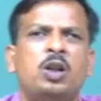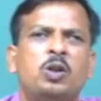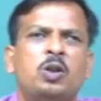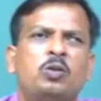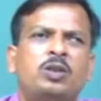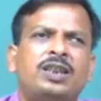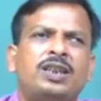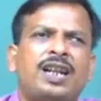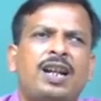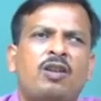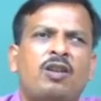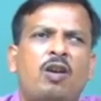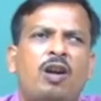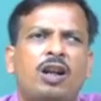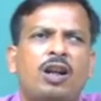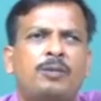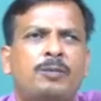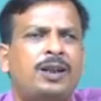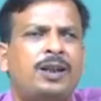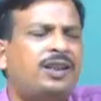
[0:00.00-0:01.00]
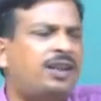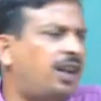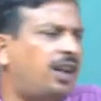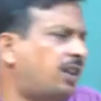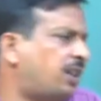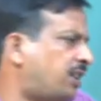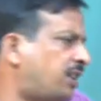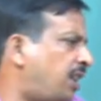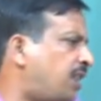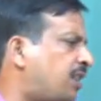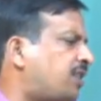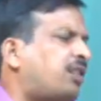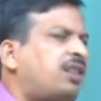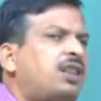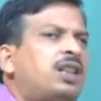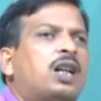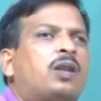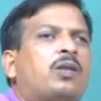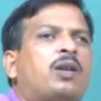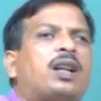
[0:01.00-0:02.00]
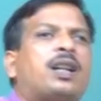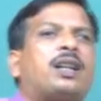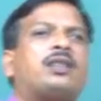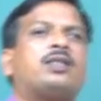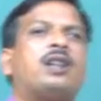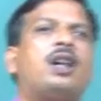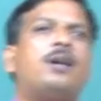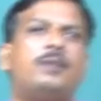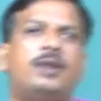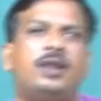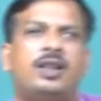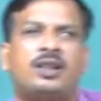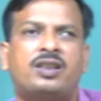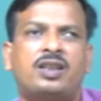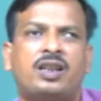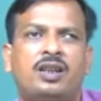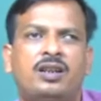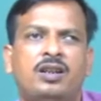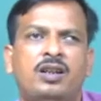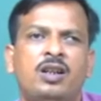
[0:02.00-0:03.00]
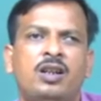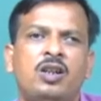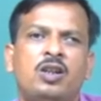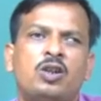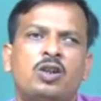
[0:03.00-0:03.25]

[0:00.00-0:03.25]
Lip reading: which cannot be tested 3 hour examination.